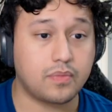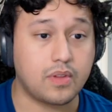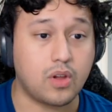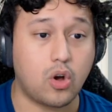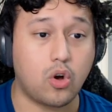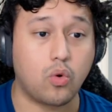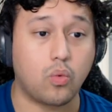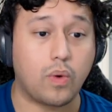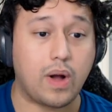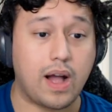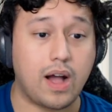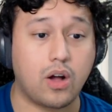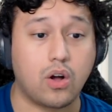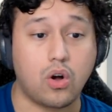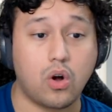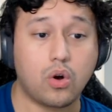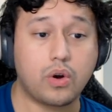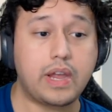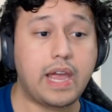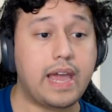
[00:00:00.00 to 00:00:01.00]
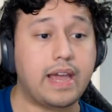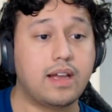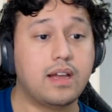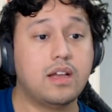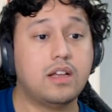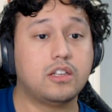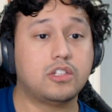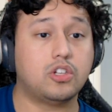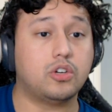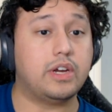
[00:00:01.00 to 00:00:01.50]
Oh, wow. Okay,
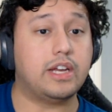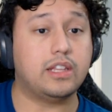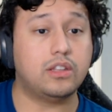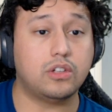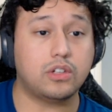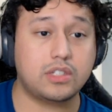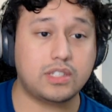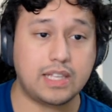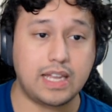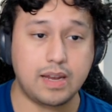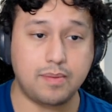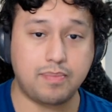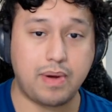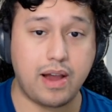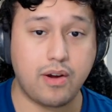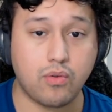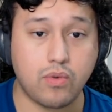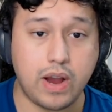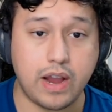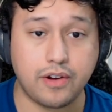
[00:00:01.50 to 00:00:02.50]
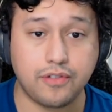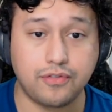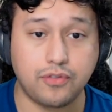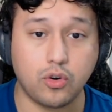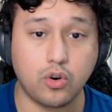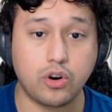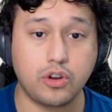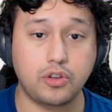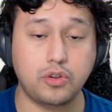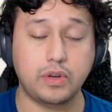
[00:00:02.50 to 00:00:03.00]
so it looks like by rank
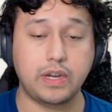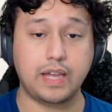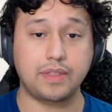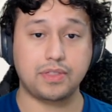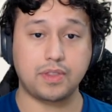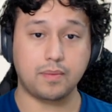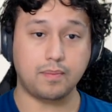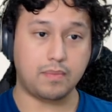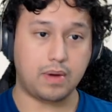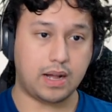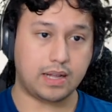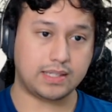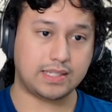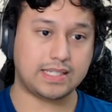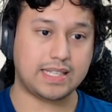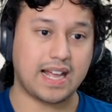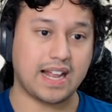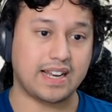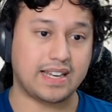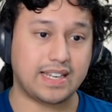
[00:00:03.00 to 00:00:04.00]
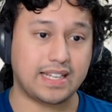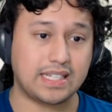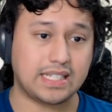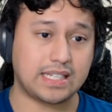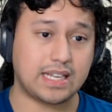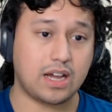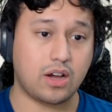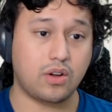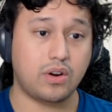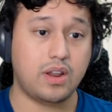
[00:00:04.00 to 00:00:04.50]
4, you get the Mondstadt
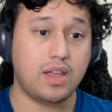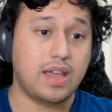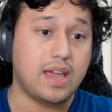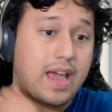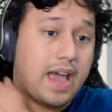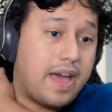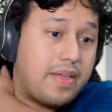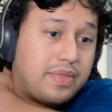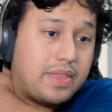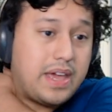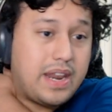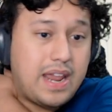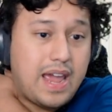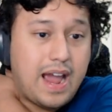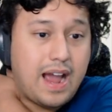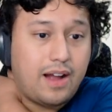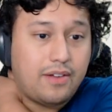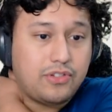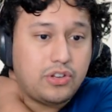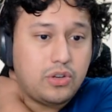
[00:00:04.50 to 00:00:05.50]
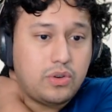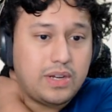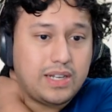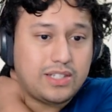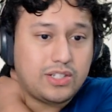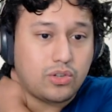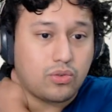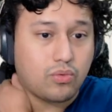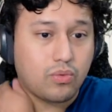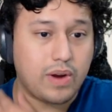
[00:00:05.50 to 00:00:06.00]
discount. And then after you
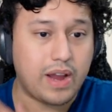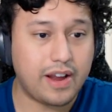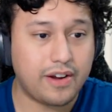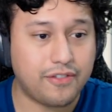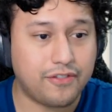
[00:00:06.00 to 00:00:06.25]
get to rank